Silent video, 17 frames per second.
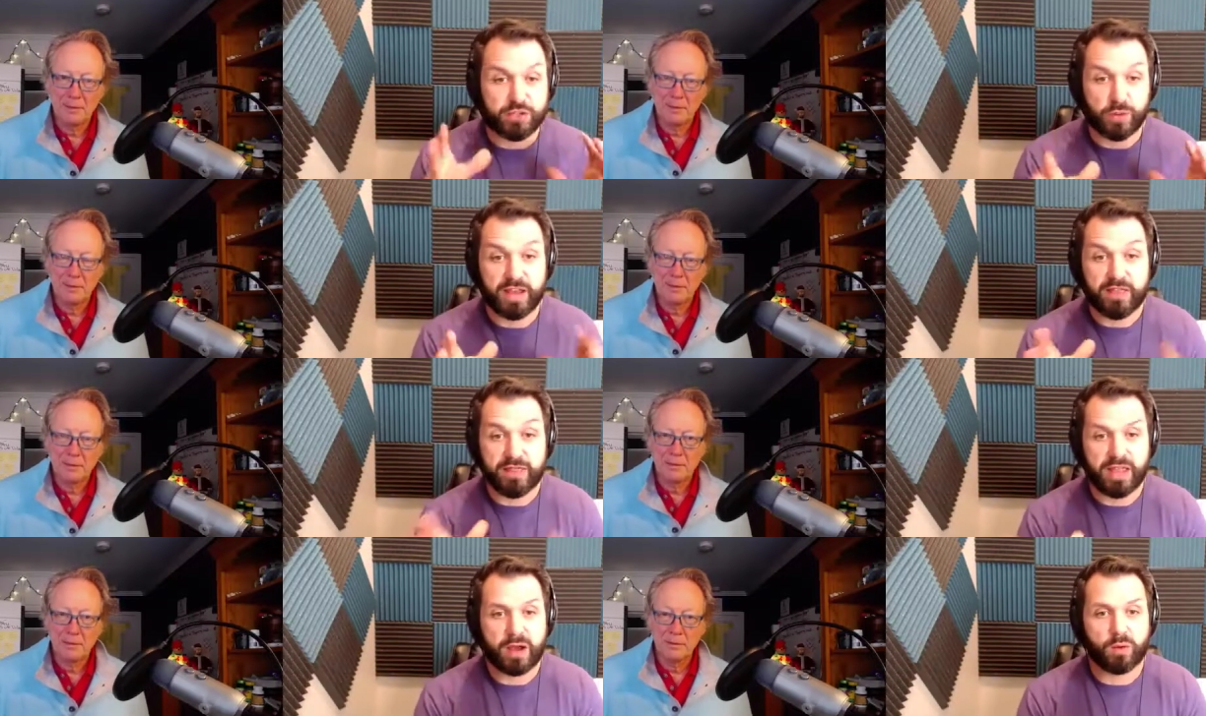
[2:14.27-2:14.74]
Speaker 1: So
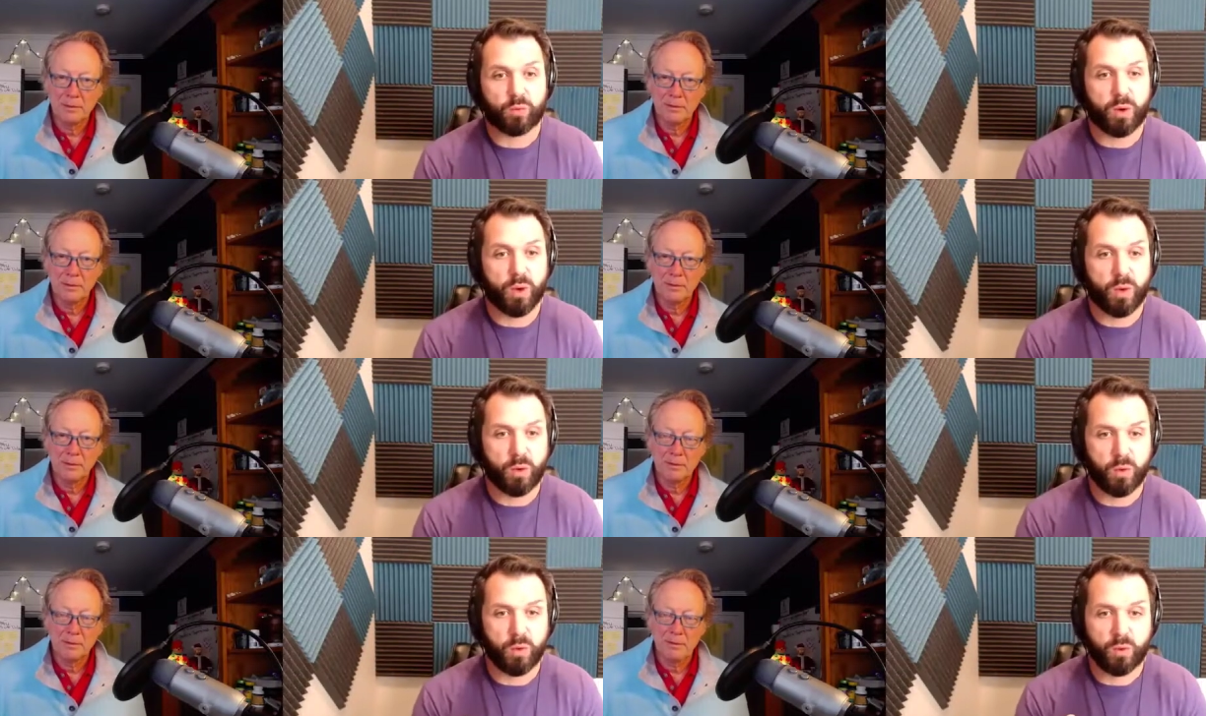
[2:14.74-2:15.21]
in that
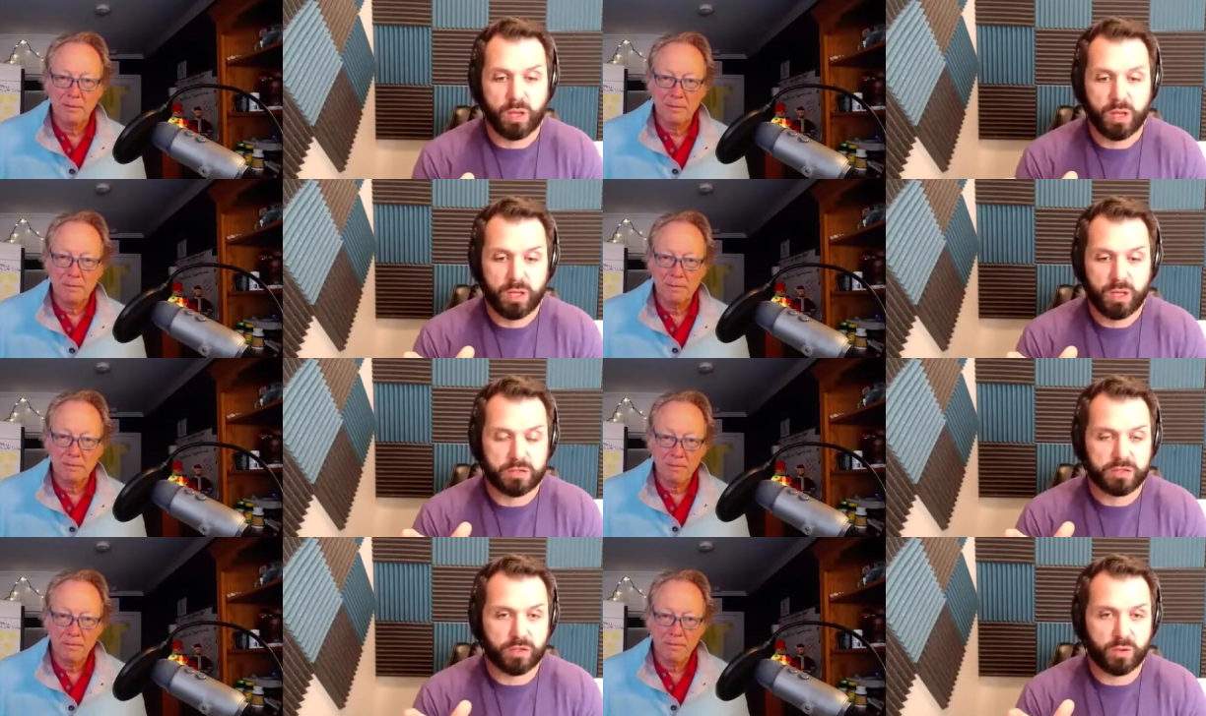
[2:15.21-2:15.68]
role,
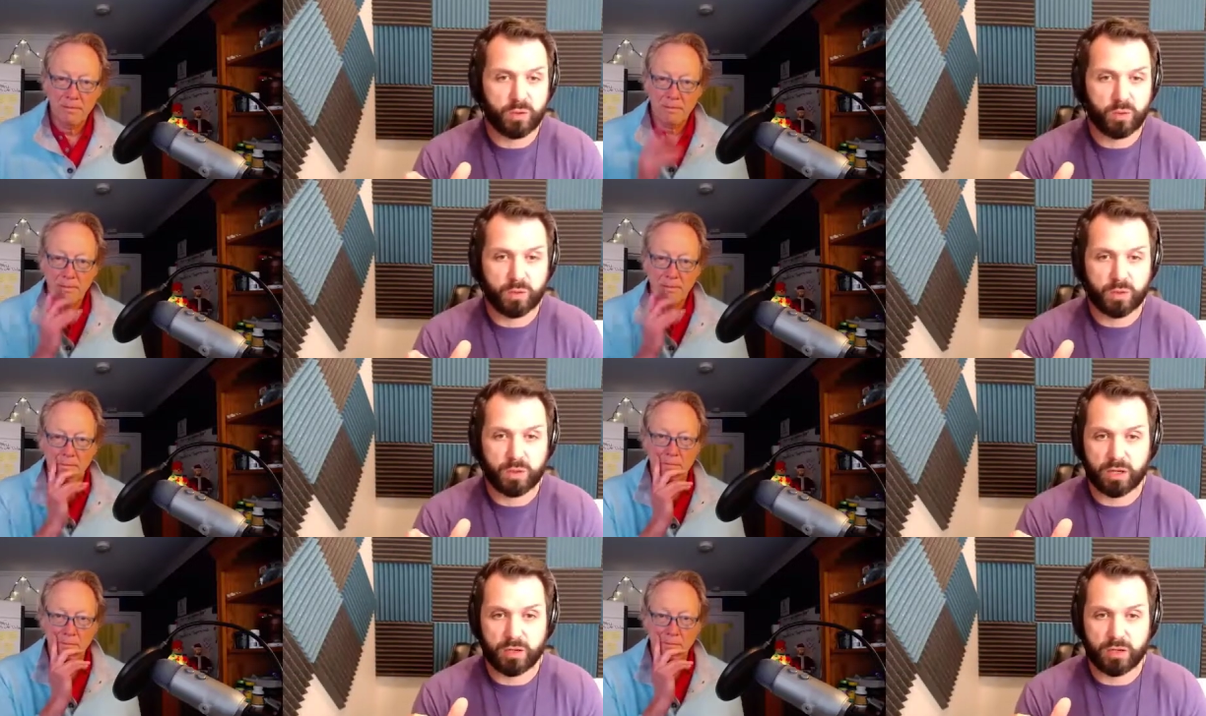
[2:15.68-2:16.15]

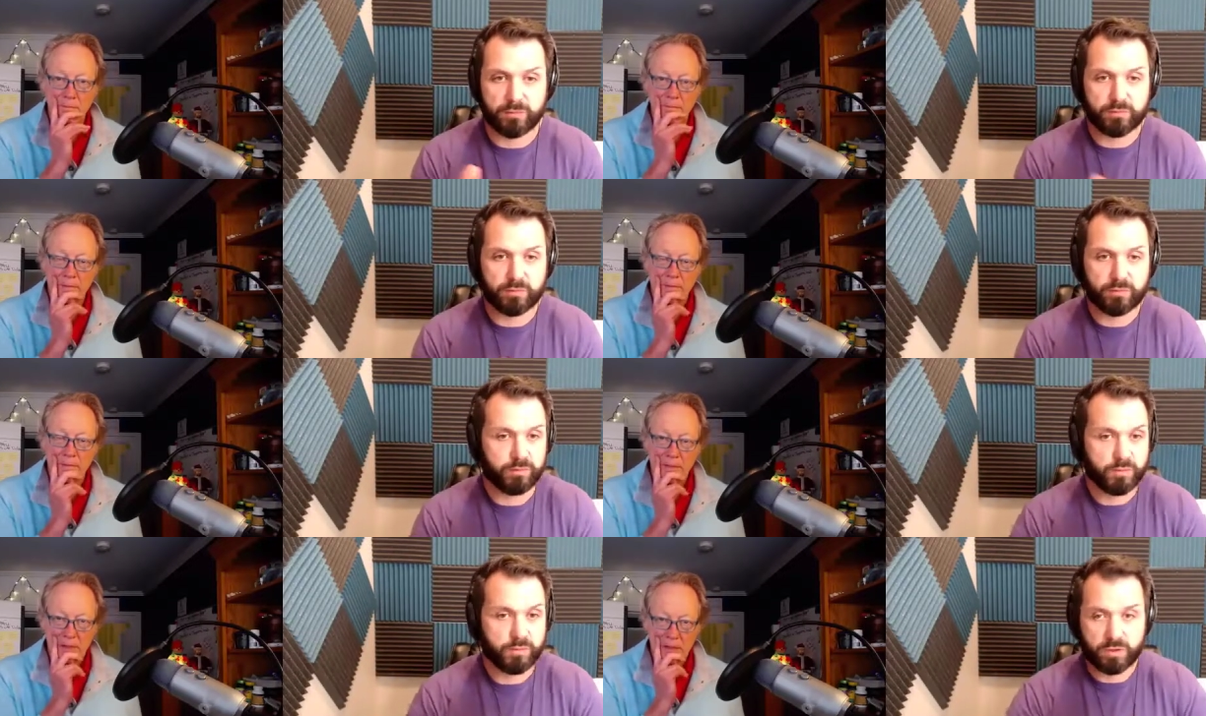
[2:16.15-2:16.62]
so um,
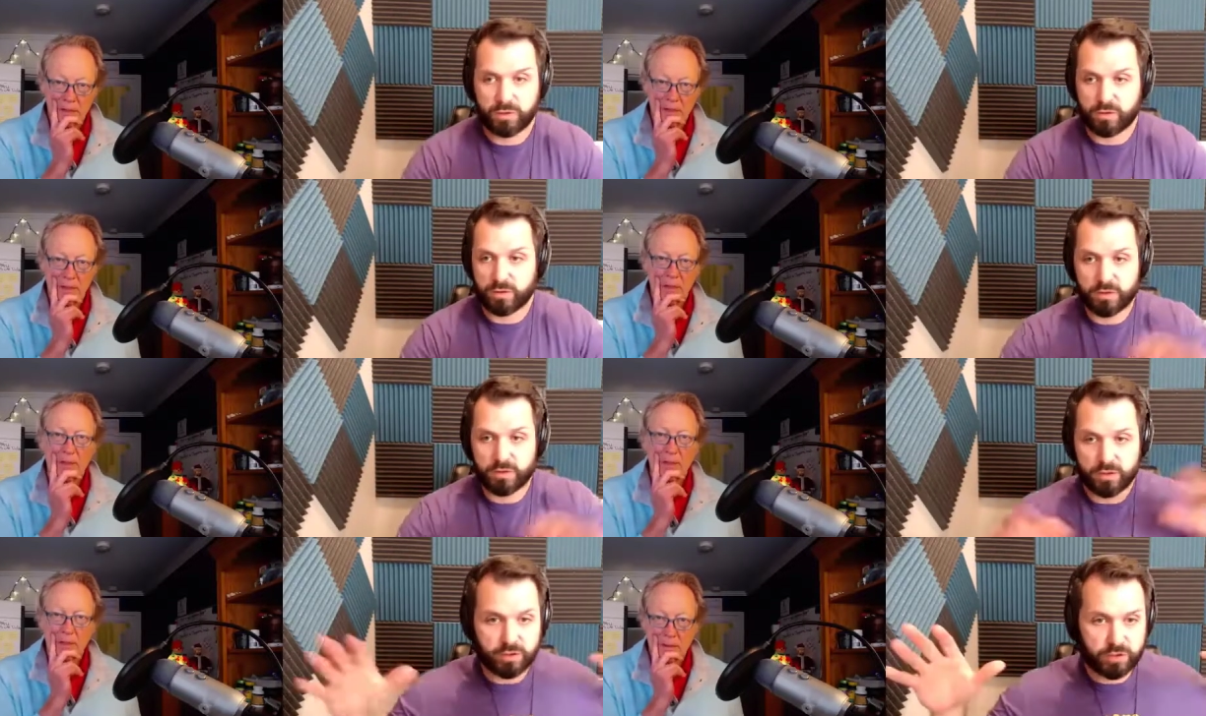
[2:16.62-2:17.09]
you,
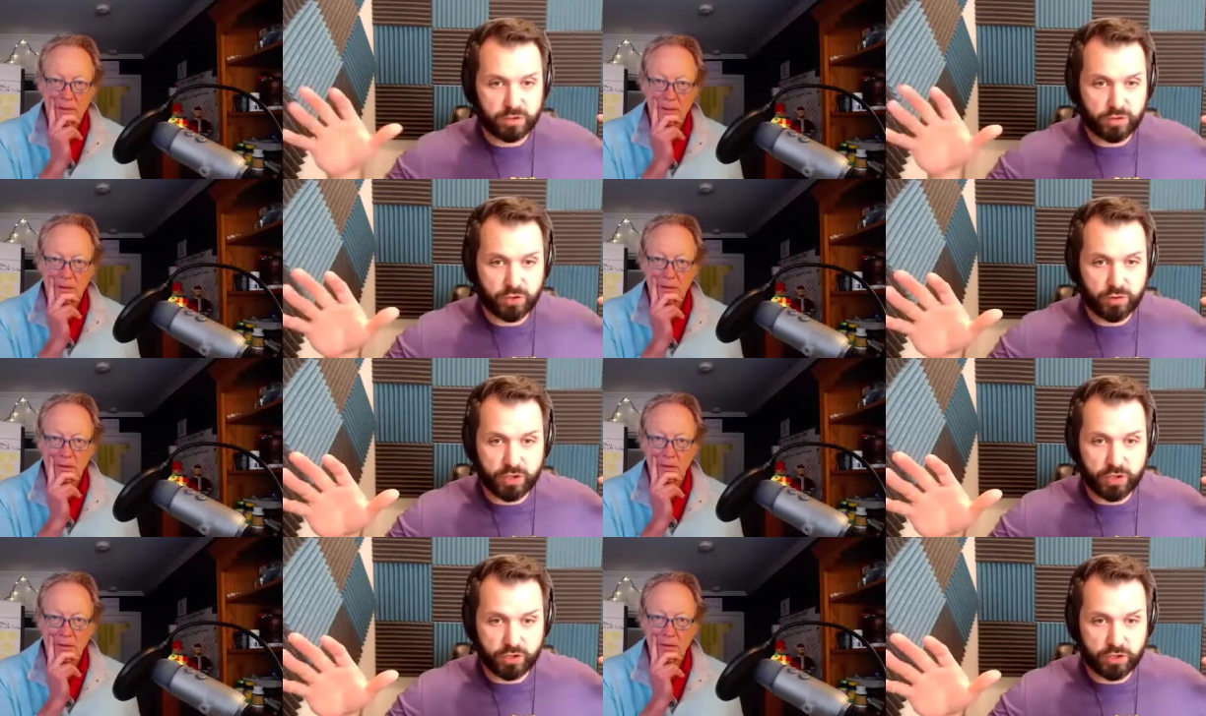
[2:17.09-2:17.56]

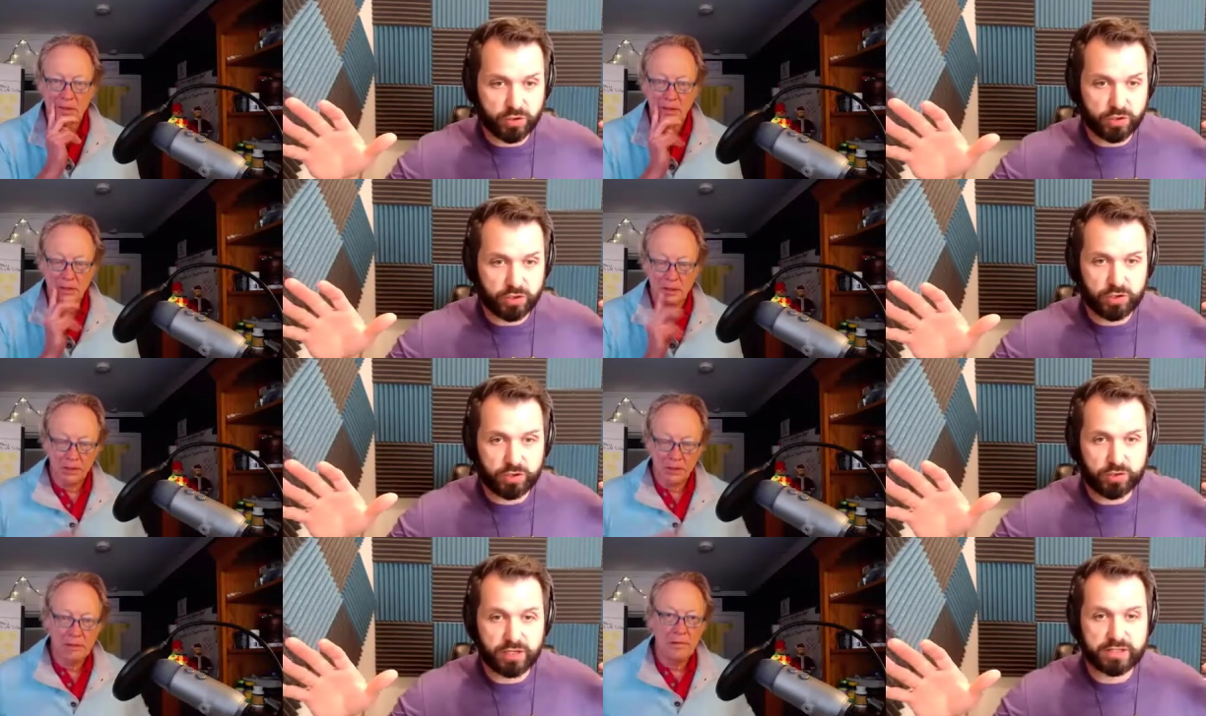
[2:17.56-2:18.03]
you you
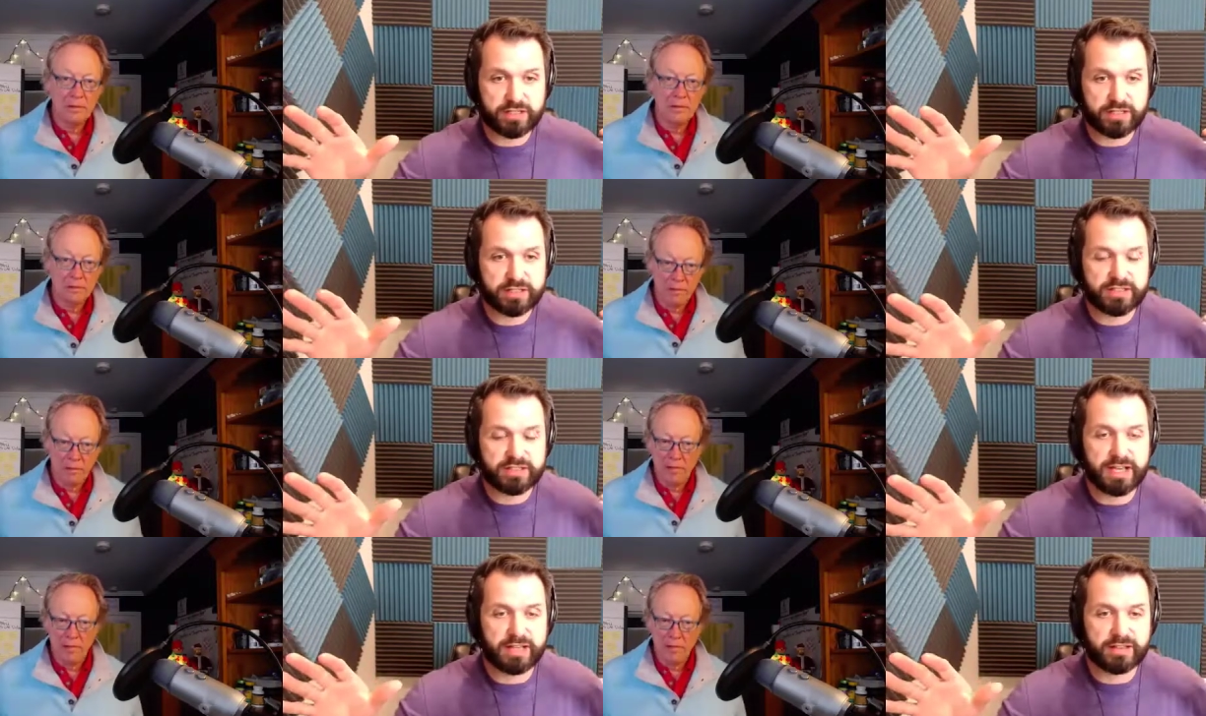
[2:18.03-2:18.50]
you get to
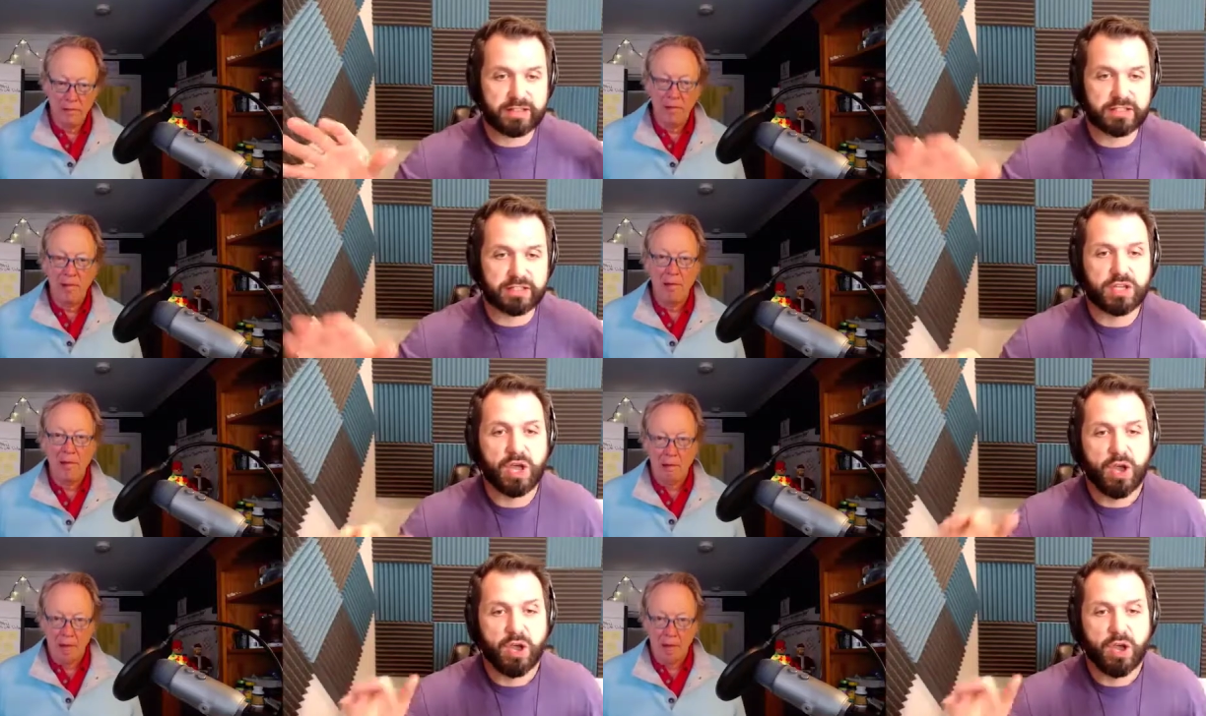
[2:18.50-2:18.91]
decide this.